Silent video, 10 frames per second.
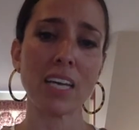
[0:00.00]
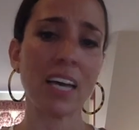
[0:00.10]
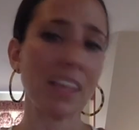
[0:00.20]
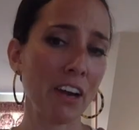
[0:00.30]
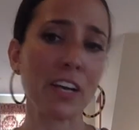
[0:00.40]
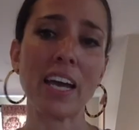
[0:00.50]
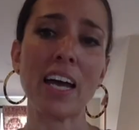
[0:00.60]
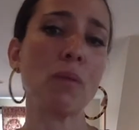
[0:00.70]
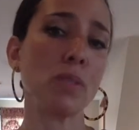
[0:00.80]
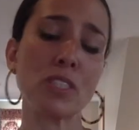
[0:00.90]
And there again,
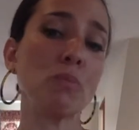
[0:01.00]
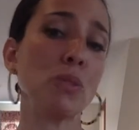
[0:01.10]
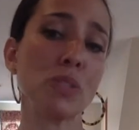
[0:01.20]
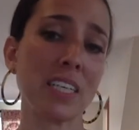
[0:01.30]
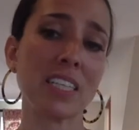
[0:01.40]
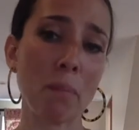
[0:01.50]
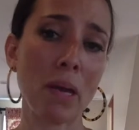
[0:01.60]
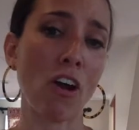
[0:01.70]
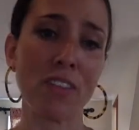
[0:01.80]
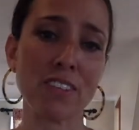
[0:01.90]
it was the music that made
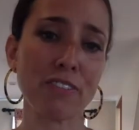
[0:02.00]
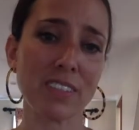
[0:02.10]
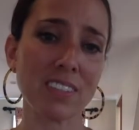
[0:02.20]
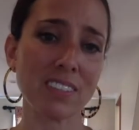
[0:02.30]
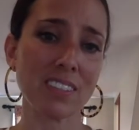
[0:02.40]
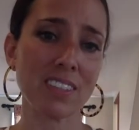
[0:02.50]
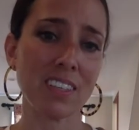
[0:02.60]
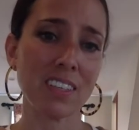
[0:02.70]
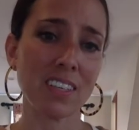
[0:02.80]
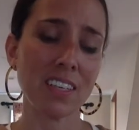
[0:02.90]
all the difference.
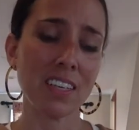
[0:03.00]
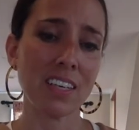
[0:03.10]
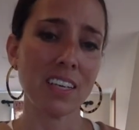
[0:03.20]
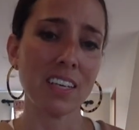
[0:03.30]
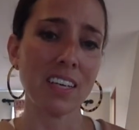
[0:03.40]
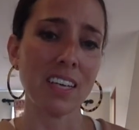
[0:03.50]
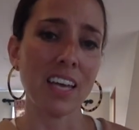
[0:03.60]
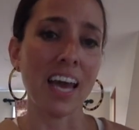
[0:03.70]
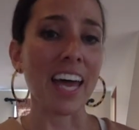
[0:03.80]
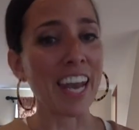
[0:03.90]

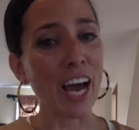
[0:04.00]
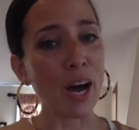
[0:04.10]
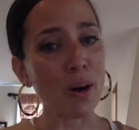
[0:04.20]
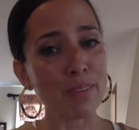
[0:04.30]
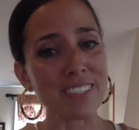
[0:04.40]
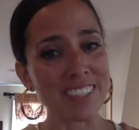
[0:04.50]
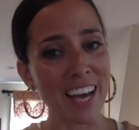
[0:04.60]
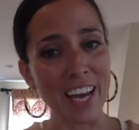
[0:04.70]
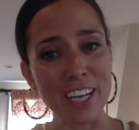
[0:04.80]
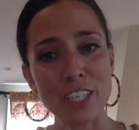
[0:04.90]
And now,
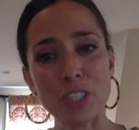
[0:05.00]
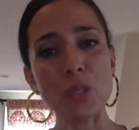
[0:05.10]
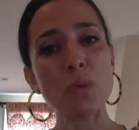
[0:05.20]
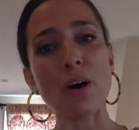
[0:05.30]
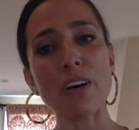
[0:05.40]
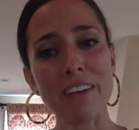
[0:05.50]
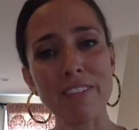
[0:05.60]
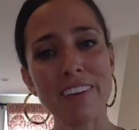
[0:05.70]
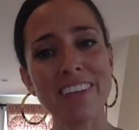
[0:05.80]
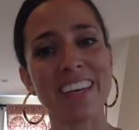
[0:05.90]
tonight, you are
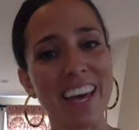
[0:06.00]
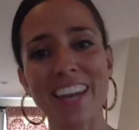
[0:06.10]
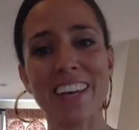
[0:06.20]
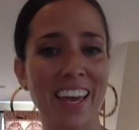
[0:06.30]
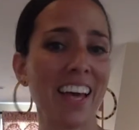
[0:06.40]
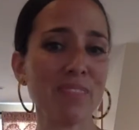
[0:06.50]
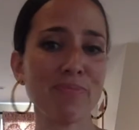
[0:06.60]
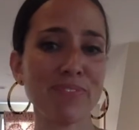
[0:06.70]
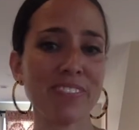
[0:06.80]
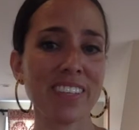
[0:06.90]
giving yet again,
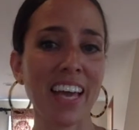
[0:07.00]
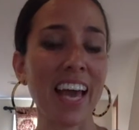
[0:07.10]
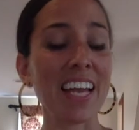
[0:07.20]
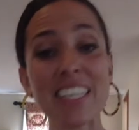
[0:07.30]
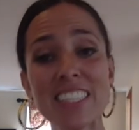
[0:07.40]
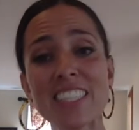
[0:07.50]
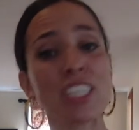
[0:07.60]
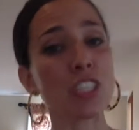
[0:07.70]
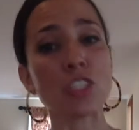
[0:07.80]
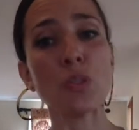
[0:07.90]
and in
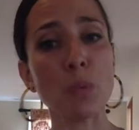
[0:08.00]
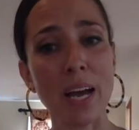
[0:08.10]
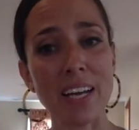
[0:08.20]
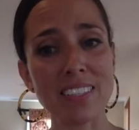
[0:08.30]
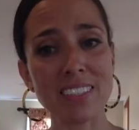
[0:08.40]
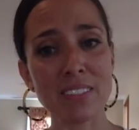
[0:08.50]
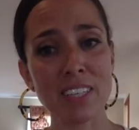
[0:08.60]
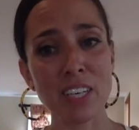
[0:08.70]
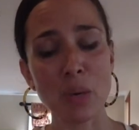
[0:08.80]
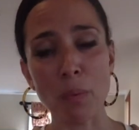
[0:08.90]
still new ways,
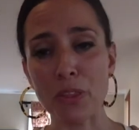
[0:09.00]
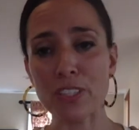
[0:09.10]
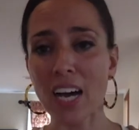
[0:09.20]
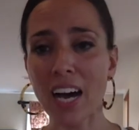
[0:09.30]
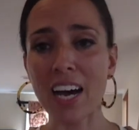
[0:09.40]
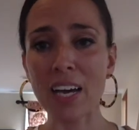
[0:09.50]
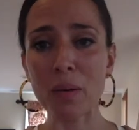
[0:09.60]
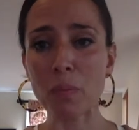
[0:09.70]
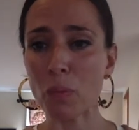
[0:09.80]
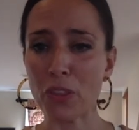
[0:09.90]
with your
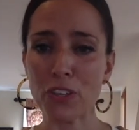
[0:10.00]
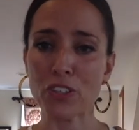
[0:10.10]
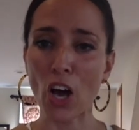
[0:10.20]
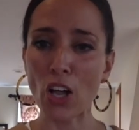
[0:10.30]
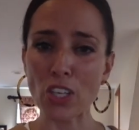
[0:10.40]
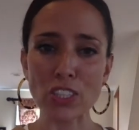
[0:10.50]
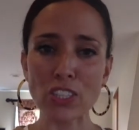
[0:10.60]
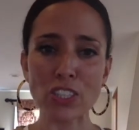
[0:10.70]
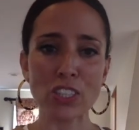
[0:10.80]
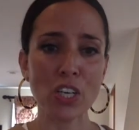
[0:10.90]
time, with your
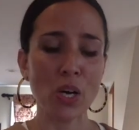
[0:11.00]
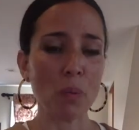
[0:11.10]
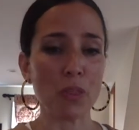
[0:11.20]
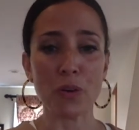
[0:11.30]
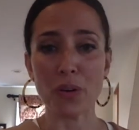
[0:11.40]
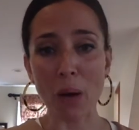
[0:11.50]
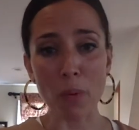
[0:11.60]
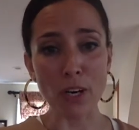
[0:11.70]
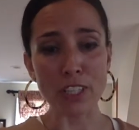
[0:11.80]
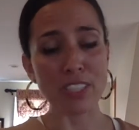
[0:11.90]
dollars, with your
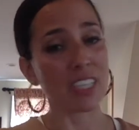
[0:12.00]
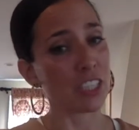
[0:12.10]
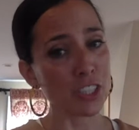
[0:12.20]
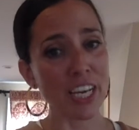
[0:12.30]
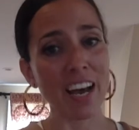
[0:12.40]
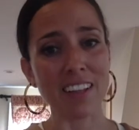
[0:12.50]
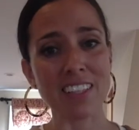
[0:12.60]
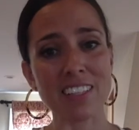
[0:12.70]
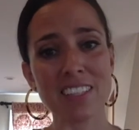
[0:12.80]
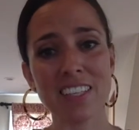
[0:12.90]
networks, and your
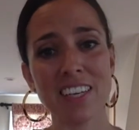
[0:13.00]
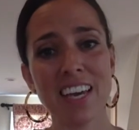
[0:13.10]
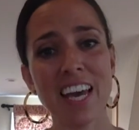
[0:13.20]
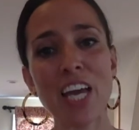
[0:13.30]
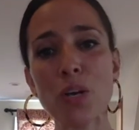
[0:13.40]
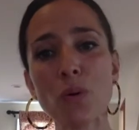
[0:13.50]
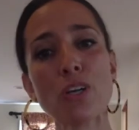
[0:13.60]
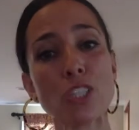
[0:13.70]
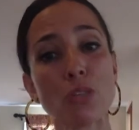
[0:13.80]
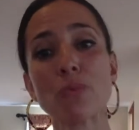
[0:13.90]
talents, in order
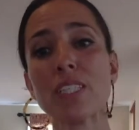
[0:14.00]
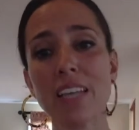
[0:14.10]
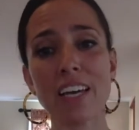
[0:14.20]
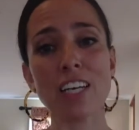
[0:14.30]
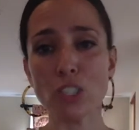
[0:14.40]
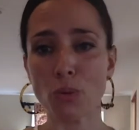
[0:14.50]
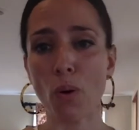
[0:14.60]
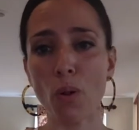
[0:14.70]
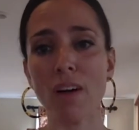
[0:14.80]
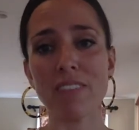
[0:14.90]
to retake
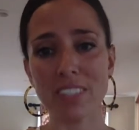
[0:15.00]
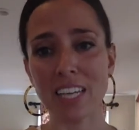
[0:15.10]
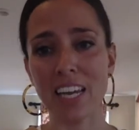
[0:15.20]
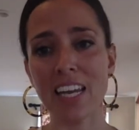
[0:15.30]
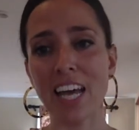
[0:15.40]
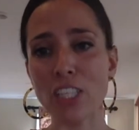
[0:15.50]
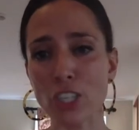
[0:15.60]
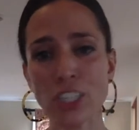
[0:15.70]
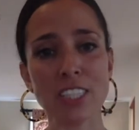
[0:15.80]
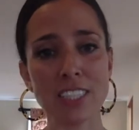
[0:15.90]
control of the Senate and
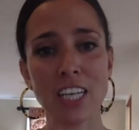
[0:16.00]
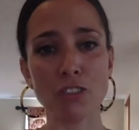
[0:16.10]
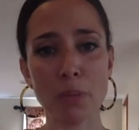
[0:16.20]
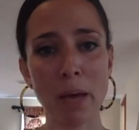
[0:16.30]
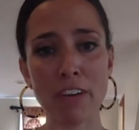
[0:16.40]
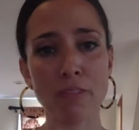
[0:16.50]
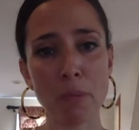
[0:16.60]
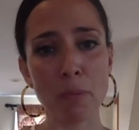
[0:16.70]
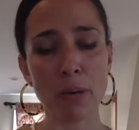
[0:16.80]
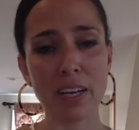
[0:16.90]
turn this country back from the
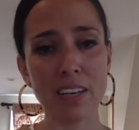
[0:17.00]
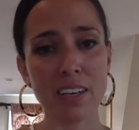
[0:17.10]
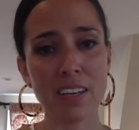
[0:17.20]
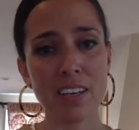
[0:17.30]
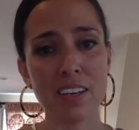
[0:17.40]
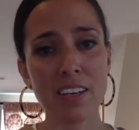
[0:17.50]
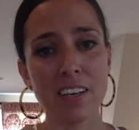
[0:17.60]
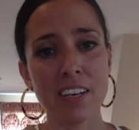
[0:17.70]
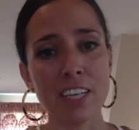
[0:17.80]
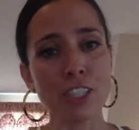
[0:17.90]
brink.
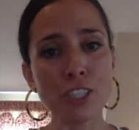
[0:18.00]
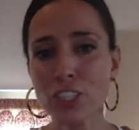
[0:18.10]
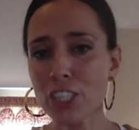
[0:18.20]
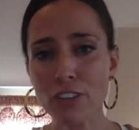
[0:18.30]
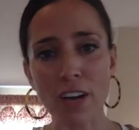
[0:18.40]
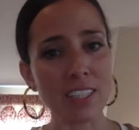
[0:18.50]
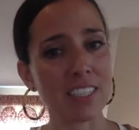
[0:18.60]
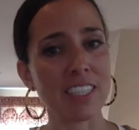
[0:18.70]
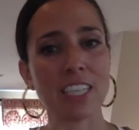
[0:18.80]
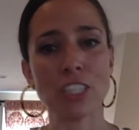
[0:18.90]
Your
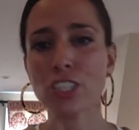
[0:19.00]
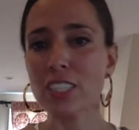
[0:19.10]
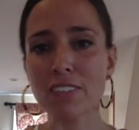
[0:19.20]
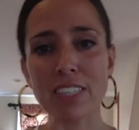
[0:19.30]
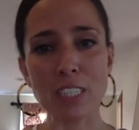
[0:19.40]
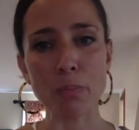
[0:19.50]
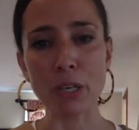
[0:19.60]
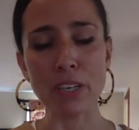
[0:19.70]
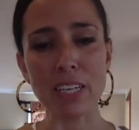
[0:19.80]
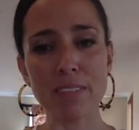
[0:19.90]
generosity and your civic
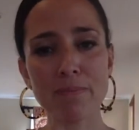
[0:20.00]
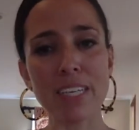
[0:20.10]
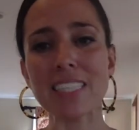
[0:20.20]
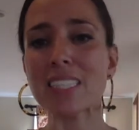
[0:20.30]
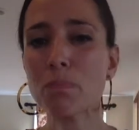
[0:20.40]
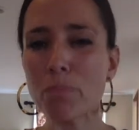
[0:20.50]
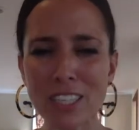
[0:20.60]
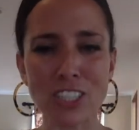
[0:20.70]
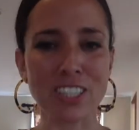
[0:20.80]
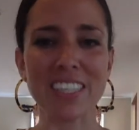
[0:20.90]
spirit
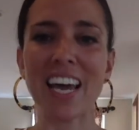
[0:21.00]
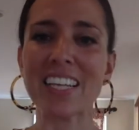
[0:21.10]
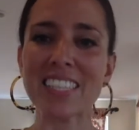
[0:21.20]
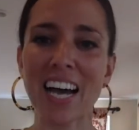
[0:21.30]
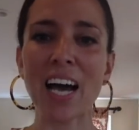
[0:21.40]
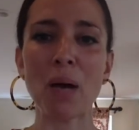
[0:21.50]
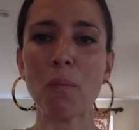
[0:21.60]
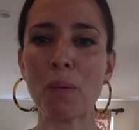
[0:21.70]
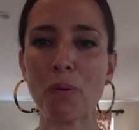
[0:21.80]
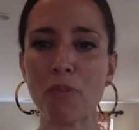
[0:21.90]
especially at a time
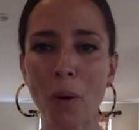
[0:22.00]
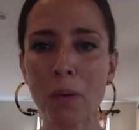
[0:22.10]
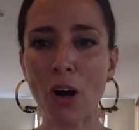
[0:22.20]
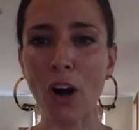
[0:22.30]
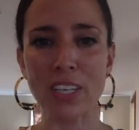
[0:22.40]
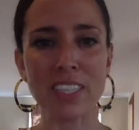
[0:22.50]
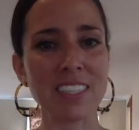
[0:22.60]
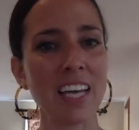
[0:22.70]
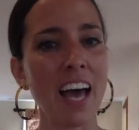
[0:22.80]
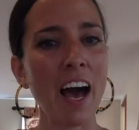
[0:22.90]
when performing artists
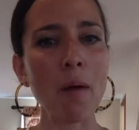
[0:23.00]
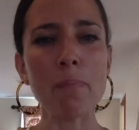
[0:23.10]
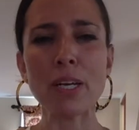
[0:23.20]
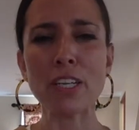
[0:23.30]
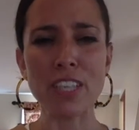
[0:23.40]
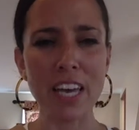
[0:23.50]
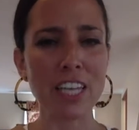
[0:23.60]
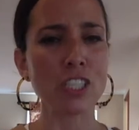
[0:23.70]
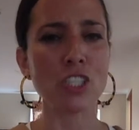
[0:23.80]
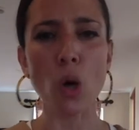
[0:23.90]
have been
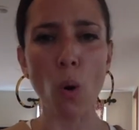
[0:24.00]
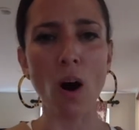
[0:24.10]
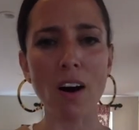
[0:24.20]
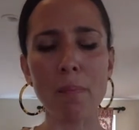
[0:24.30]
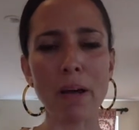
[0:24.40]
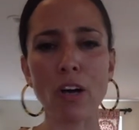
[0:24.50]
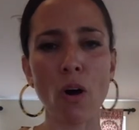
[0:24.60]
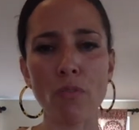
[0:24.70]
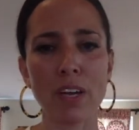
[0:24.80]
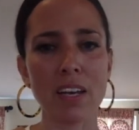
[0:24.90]
hit so hard by
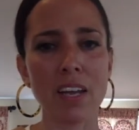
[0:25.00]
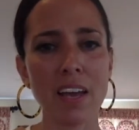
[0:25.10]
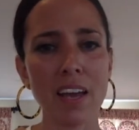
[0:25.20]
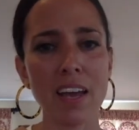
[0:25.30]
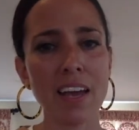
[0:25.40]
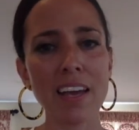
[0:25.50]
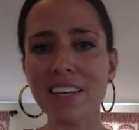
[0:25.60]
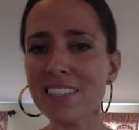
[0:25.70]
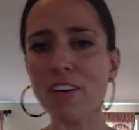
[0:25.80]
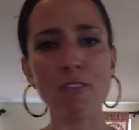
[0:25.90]
COVID,
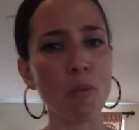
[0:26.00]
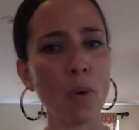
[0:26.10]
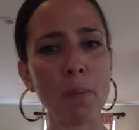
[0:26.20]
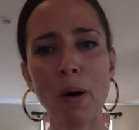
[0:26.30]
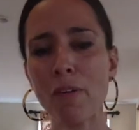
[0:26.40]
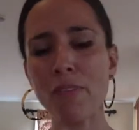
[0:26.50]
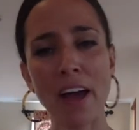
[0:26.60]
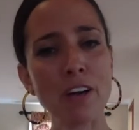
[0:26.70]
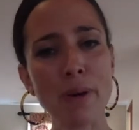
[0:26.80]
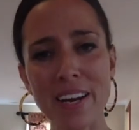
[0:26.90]
is a form of that
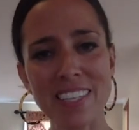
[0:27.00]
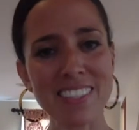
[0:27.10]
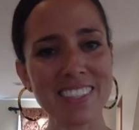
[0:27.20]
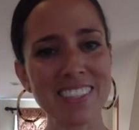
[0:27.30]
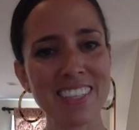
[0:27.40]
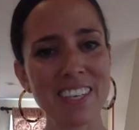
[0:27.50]
grace.